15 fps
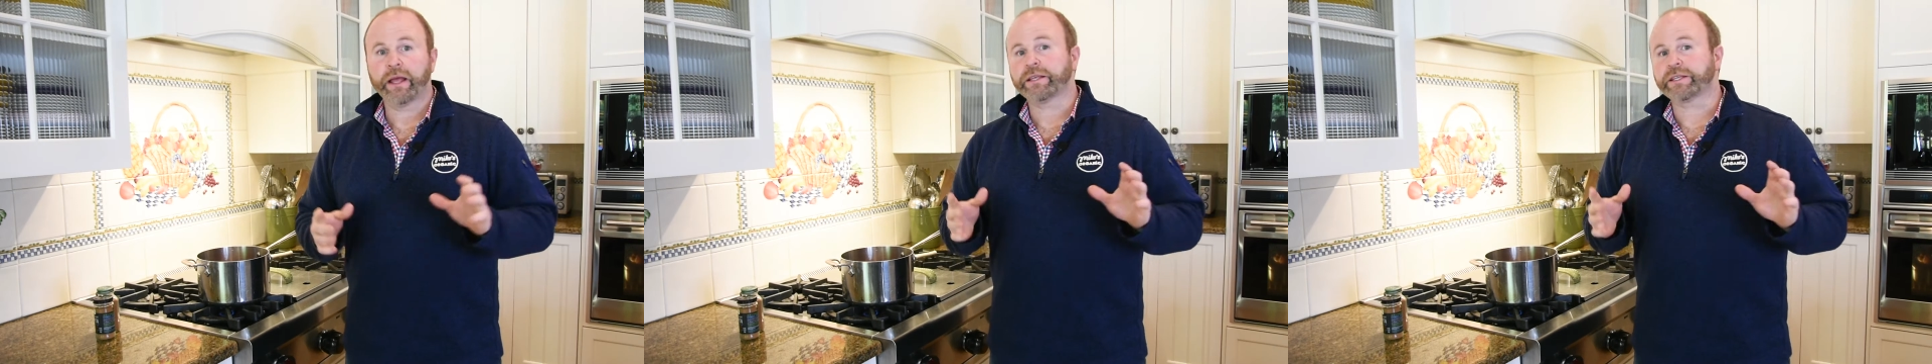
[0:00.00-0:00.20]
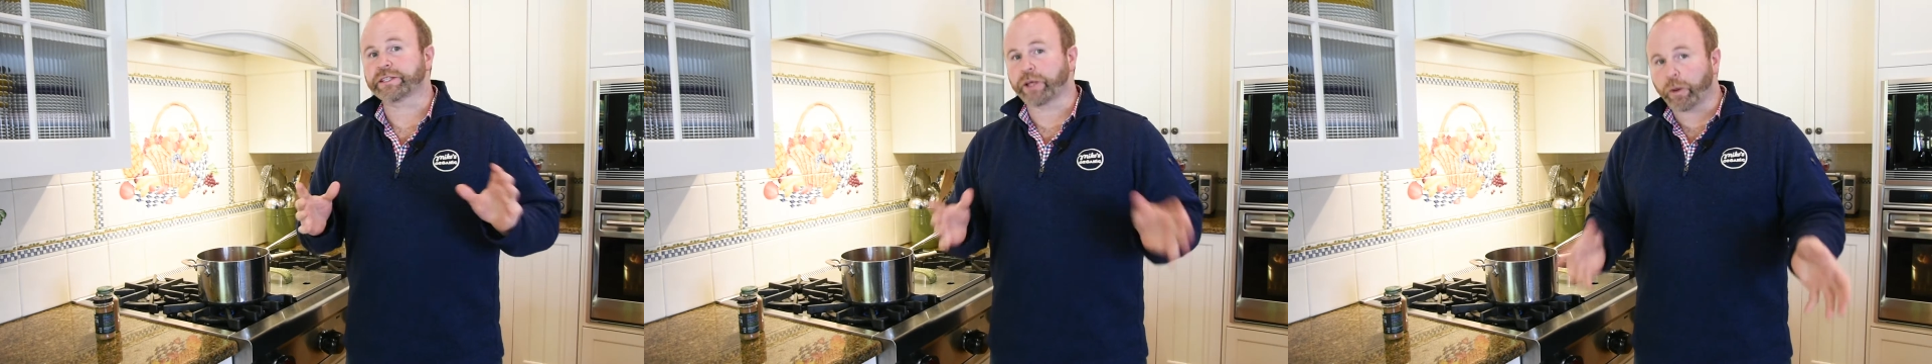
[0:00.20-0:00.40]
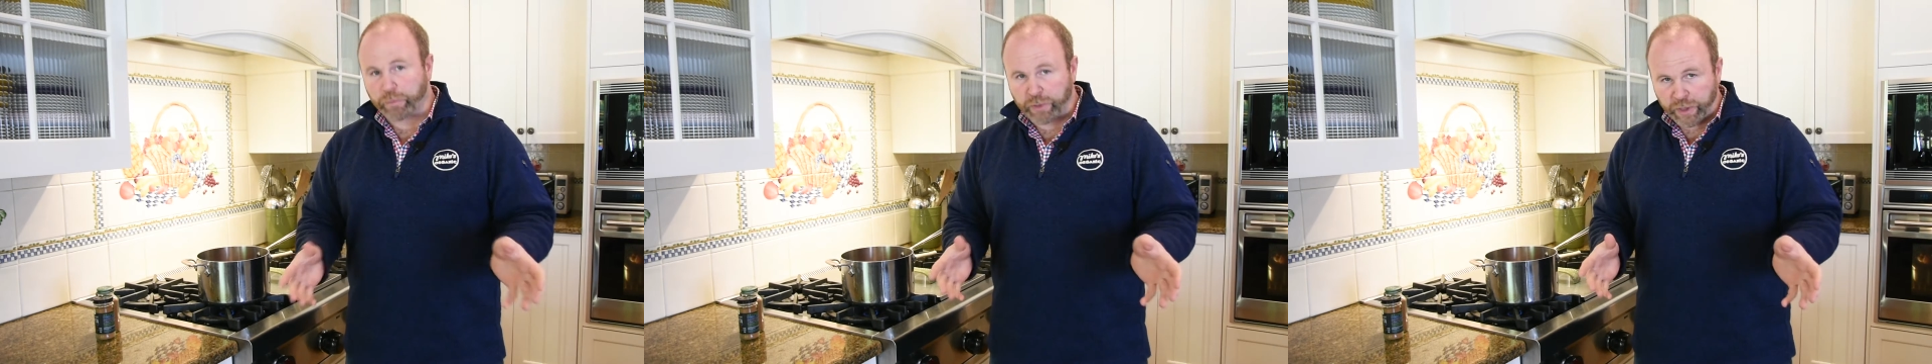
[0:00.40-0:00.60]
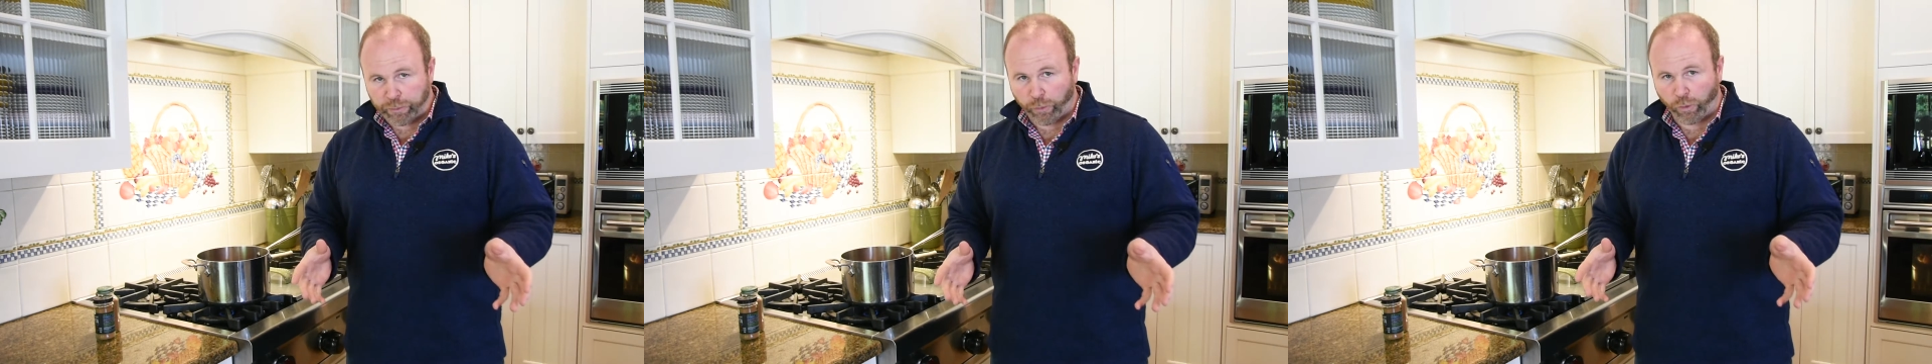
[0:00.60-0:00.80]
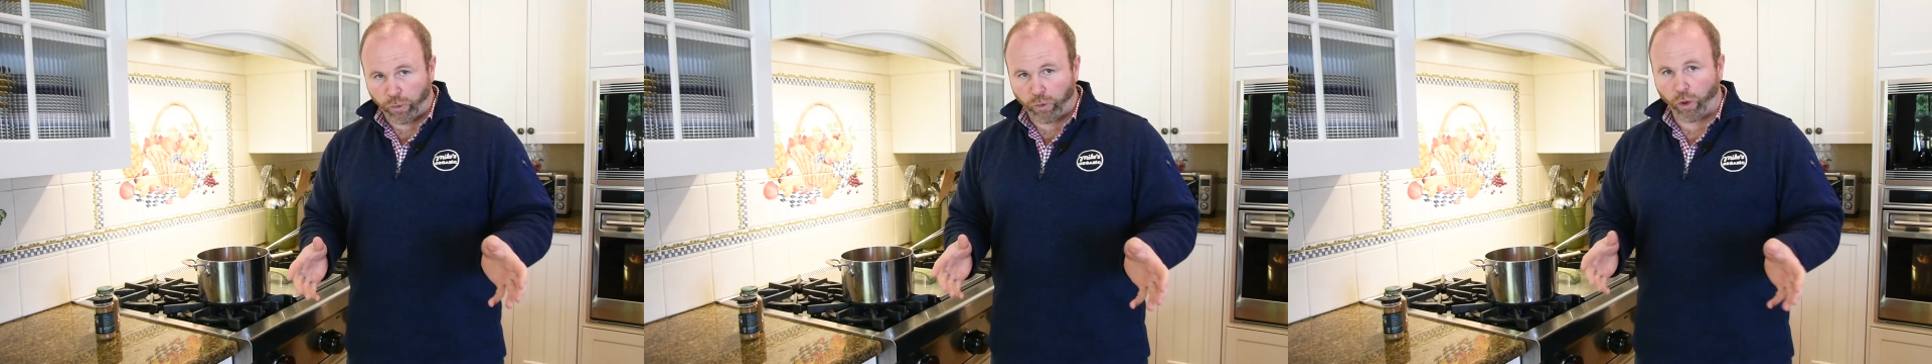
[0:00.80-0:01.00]
Some
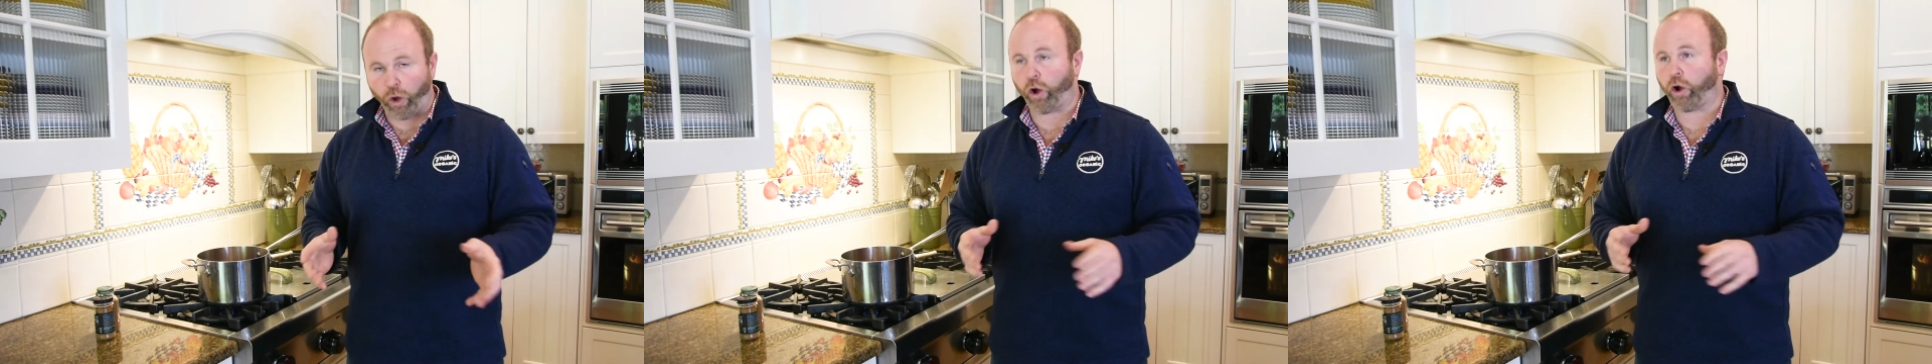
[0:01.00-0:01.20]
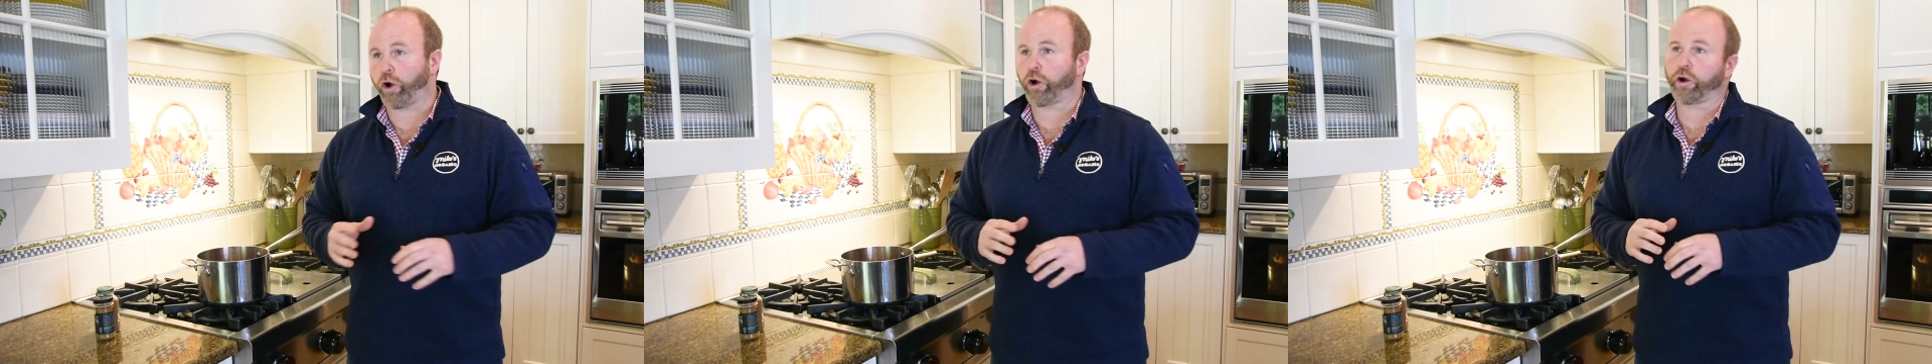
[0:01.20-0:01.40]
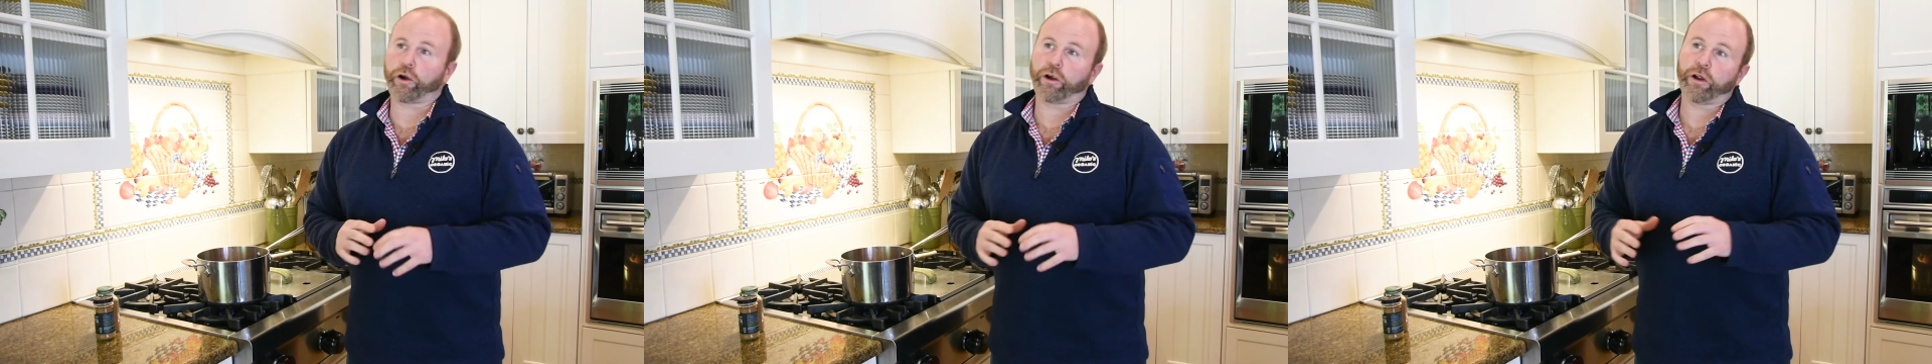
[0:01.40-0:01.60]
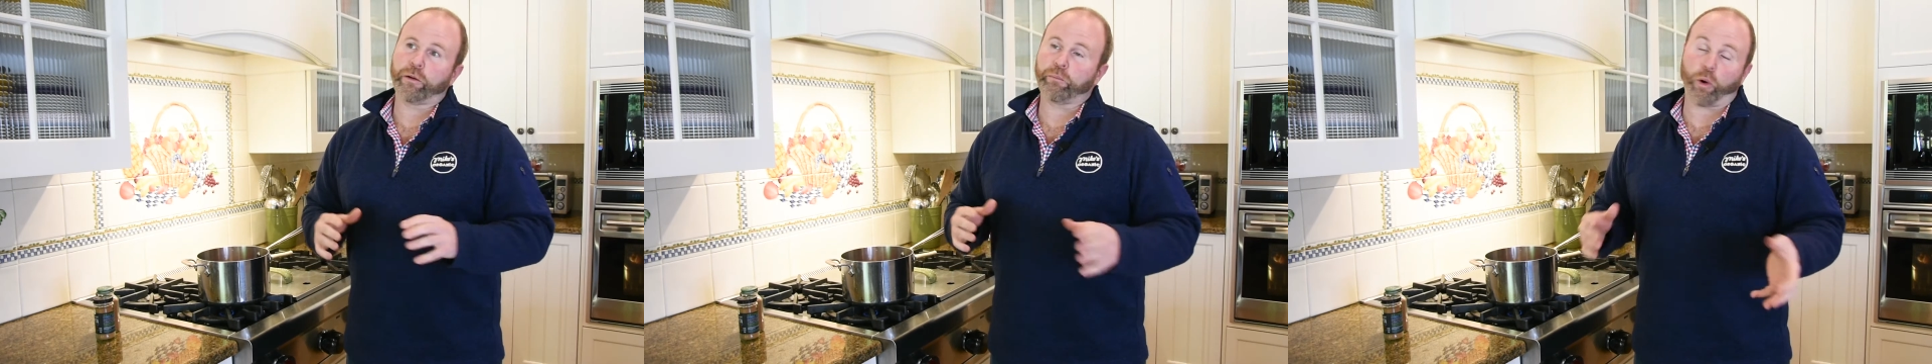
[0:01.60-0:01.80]
people are